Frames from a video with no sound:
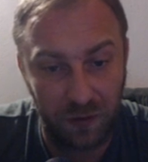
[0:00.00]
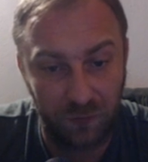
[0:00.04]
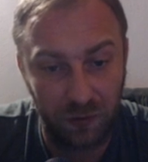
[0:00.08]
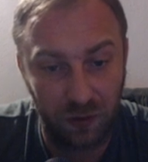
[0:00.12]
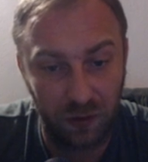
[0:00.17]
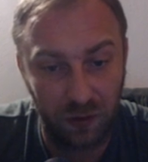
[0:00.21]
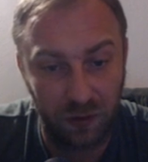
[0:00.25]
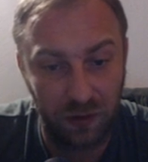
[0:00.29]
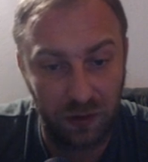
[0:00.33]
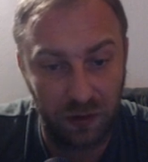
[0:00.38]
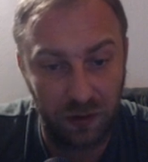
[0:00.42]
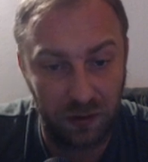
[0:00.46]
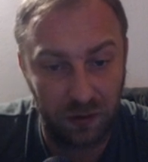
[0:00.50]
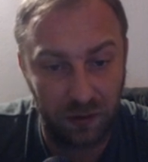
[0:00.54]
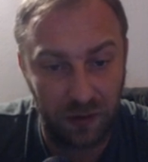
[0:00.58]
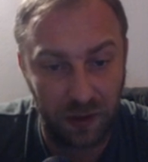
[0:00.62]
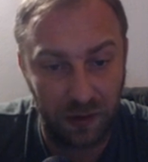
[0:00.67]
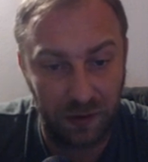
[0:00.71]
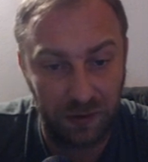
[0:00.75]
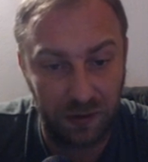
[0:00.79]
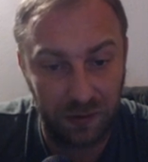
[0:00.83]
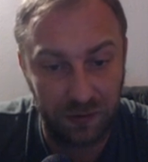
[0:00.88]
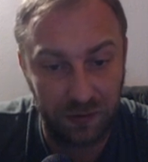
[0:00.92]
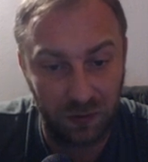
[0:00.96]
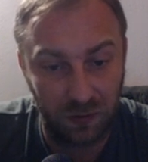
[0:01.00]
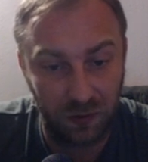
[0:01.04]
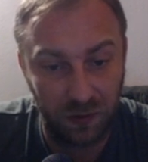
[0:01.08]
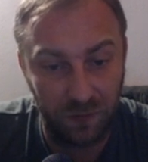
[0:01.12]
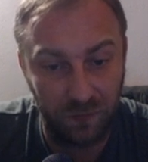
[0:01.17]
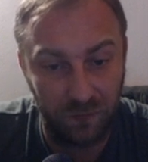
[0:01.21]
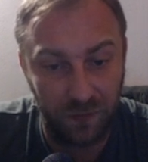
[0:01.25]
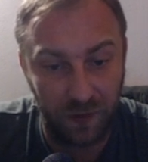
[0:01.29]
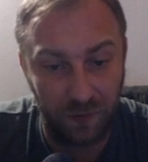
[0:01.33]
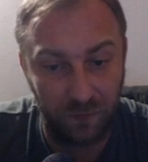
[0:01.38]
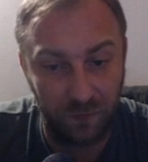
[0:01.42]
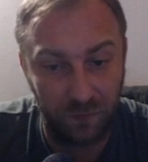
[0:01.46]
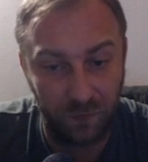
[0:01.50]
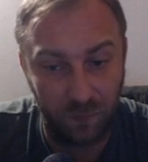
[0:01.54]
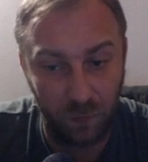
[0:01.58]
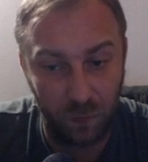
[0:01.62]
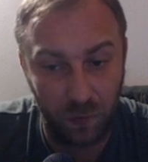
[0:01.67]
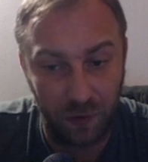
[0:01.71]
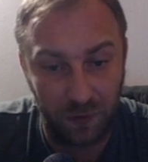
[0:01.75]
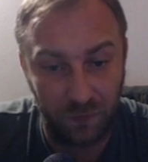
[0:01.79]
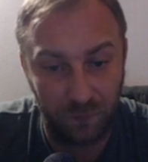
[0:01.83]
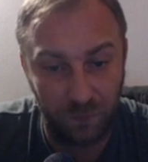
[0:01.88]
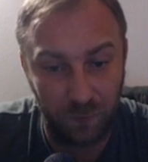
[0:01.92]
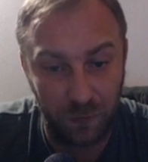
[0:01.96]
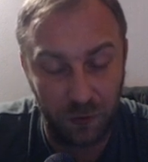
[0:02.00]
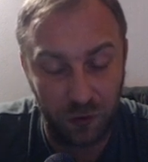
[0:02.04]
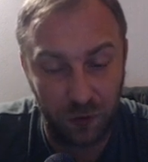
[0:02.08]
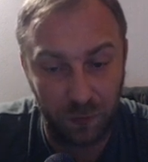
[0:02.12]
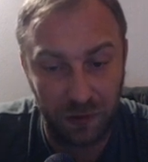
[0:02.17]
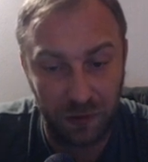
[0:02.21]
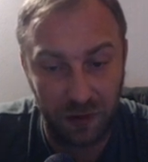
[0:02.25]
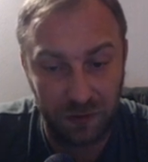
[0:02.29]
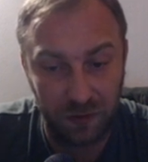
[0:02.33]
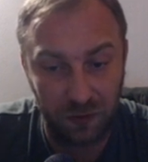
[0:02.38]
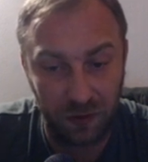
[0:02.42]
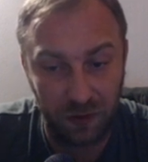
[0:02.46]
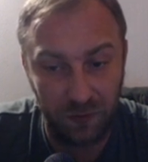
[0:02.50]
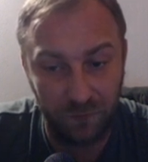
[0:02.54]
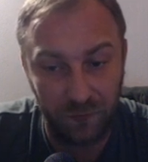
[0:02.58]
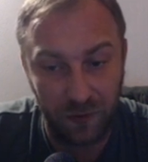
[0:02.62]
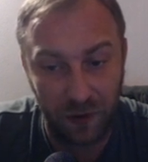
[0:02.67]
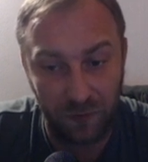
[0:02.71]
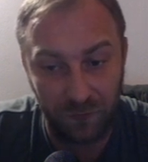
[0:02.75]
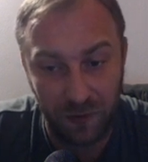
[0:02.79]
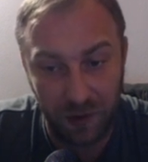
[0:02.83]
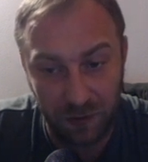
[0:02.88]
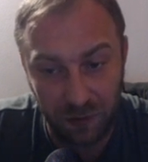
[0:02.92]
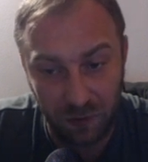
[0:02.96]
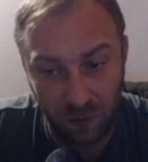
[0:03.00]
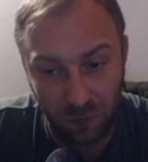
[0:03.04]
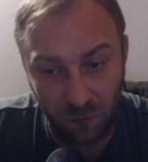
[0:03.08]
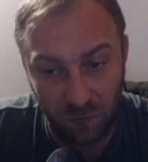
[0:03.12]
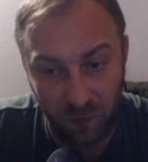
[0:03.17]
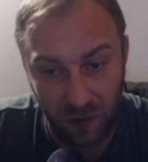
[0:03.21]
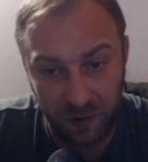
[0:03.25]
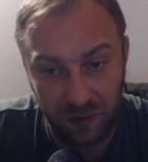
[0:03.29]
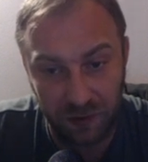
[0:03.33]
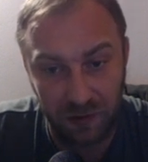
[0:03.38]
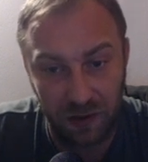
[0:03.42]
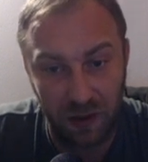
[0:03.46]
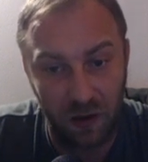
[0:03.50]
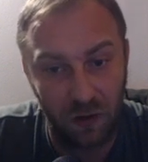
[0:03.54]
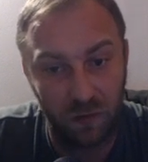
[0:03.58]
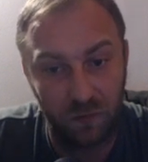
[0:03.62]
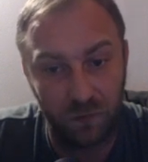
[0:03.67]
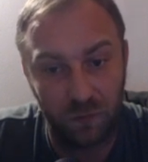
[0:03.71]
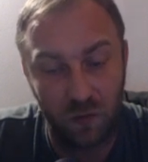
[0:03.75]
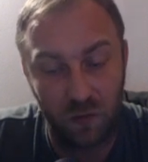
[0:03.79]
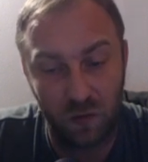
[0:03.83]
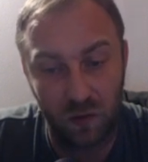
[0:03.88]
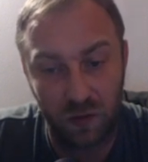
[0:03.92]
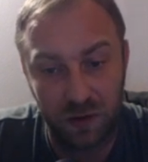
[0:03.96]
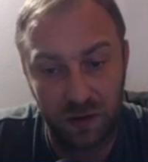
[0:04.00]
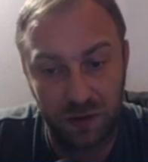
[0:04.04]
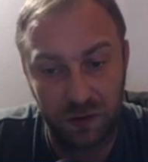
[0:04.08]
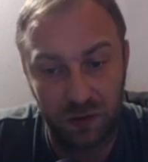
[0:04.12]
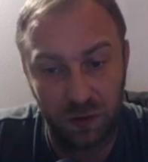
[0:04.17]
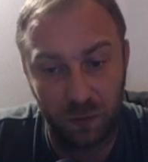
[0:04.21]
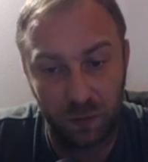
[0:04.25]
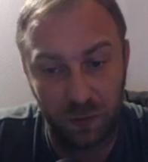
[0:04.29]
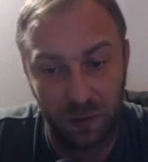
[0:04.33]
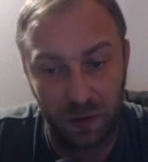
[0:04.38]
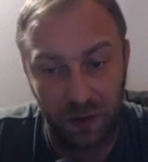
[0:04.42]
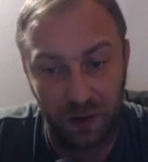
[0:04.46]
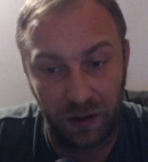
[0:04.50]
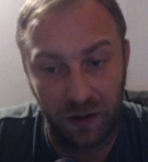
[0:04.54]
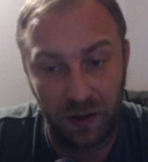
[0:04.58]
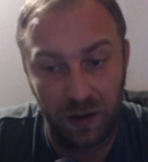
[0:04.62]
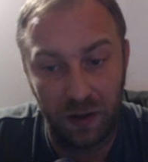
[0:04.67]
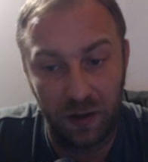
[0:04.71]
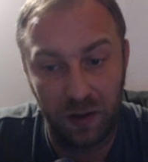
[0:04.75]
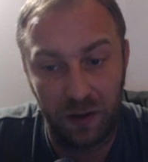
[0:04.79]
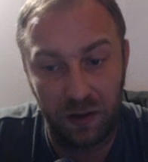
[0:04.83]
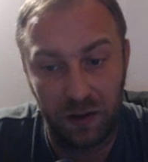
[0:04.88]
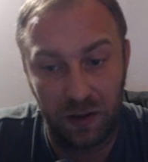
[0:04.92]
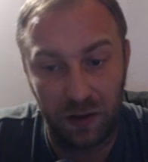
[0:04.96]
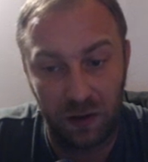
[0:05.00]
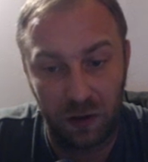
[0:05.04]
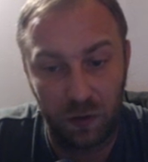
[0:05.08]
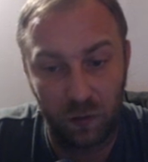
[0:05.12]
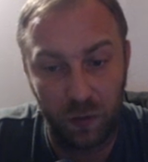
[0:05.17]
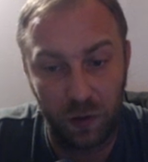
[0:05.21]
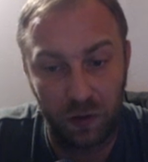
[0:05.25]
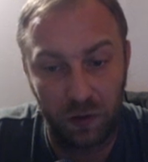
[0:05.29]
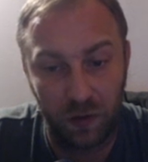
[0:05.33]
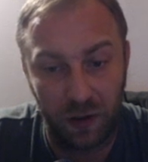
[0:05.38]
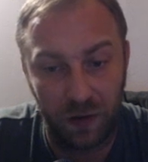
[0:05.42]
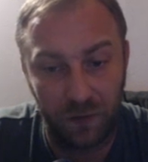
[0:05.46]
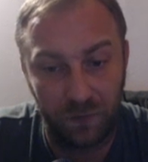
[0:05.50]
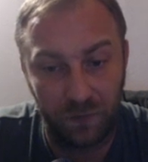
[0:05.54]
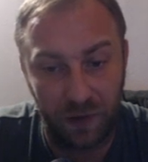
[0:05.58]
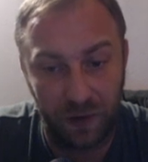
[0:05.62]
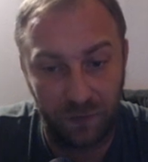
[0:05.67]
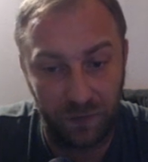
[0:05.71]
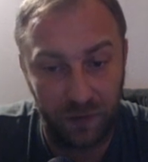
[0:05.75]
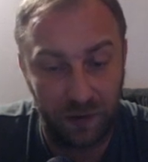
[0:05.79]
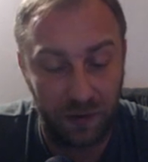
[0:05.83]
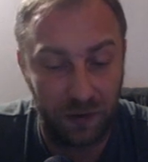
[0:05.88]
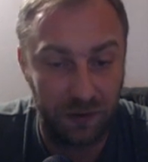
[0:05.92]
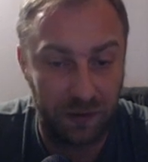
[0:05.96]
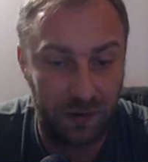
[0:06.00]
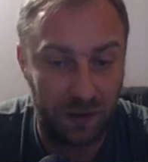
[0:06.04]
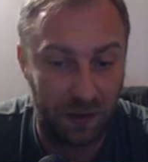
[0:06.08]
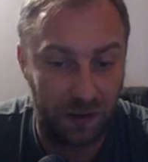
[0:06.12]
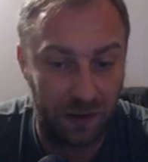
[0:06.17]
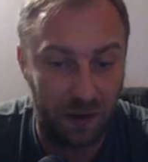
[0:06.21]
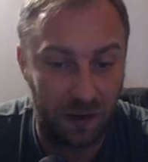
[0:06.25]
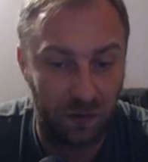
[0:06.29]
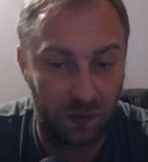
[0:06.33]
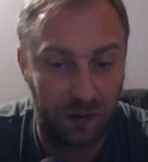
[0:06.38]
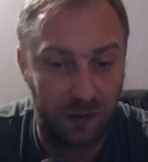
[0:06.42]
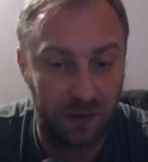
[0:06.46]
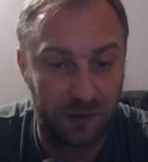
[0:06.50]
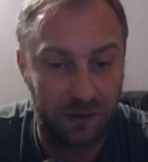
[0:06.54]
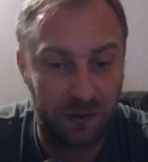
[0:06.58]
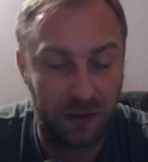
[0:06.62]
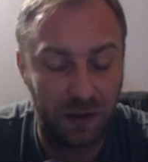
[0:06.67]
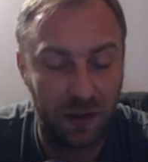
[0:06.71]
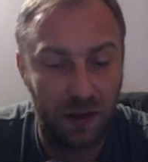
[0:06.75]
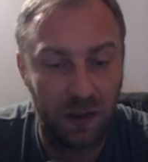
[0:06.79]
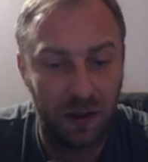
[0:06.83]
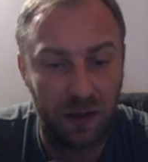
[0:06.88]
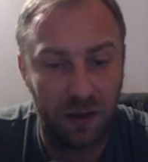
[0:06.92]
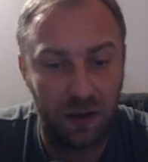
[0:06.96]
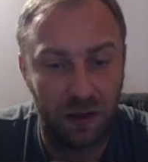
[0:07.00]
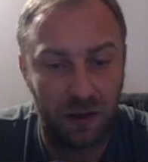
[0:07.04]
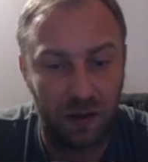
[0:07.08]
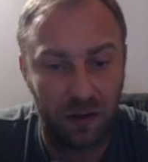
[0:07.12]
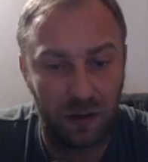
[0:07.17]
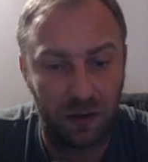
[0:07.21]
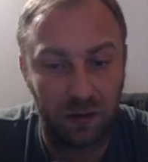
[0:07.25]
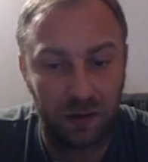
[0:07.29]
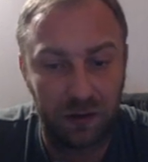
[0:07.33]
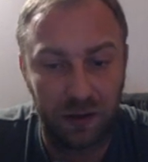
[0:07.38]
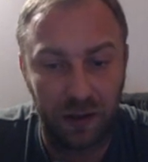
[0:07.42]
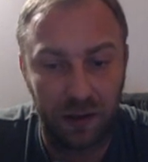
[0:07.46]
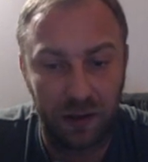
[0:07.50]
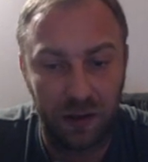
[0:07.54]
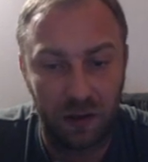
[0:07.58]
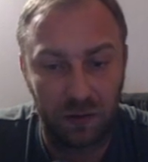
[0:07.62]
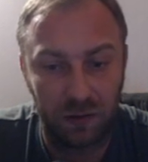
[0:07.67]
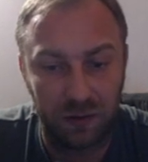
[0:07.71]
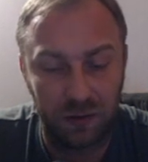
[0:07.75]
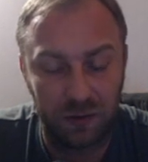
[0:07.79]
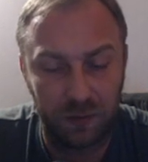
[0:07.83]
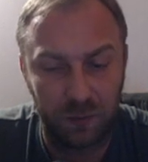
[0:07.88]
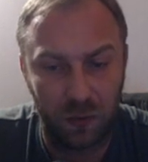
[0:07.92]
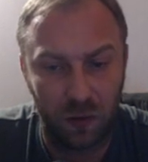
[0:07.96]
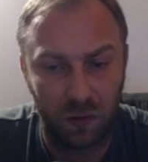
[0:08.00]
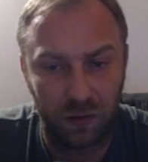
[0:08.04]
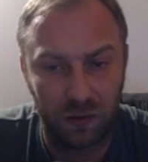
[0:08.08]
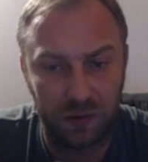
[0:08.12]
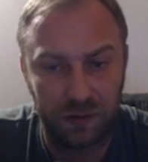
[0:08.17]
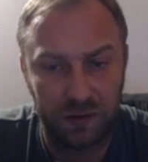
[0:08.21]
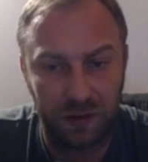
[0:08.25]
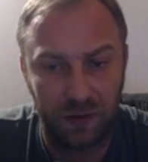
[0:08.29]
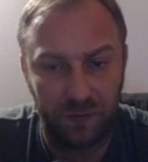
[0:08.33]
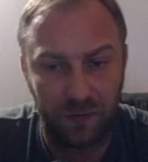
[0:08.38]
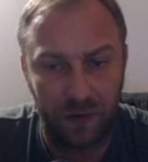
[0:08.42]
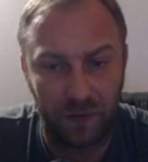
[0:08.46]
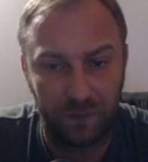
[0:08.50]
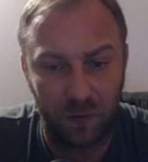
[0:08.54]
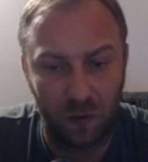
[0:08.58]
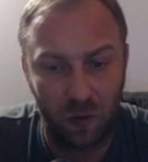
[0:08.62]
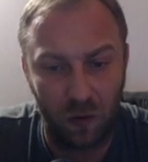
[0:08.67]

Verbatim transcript: After knight takes on e5, we have bishop takes on e5, and the threat now, of course, is to play here queen on a5 and take out this pawn on c5.